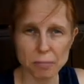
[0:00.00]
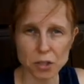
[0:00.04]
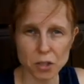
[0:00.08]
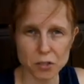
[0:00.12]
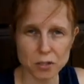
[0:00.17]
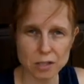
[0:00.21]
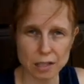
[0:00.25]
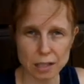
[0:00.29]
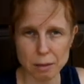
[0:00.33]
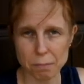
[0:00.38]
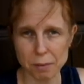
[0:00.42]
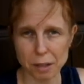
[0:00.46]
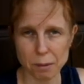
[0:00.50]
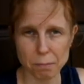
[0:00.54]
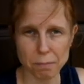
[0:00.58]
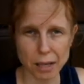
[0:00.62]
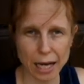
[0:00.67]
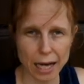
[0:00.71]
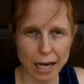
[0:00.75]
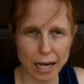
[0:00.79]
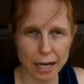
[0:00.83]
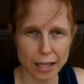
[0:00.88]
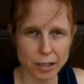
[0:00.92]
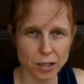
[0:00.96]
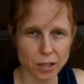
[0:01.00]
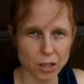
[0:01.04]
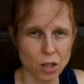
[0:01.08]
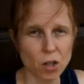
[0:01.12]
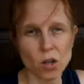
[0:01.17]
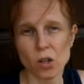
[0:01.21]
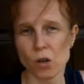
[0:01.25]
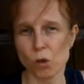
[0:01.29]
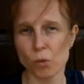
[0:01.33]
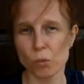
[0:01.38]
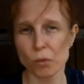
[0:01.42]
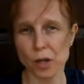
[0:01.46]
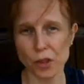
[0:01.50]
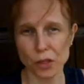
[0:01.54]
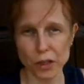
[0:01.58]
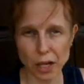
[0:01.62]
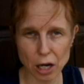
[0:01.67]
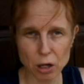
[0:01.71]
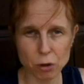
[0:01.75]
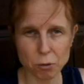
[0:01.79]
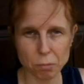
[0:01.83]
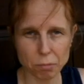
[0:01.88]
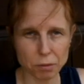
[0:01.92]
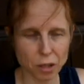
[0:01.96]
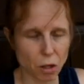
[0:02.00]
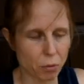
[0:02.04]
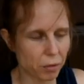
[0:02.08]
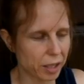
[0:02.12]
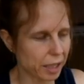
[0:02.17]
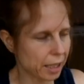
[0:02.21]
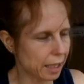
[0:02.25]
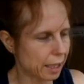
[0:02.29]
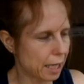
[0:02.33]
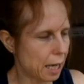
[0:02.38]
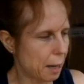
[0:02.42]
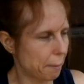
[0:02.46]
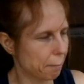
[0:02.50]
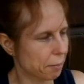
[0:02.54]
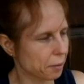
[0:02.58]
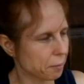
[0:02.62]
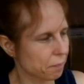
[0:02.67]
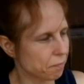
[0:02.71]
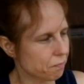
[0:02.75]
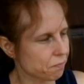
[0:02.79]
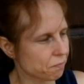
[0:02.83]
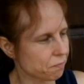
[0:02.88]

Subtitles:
your sleeping pad without blowing it up.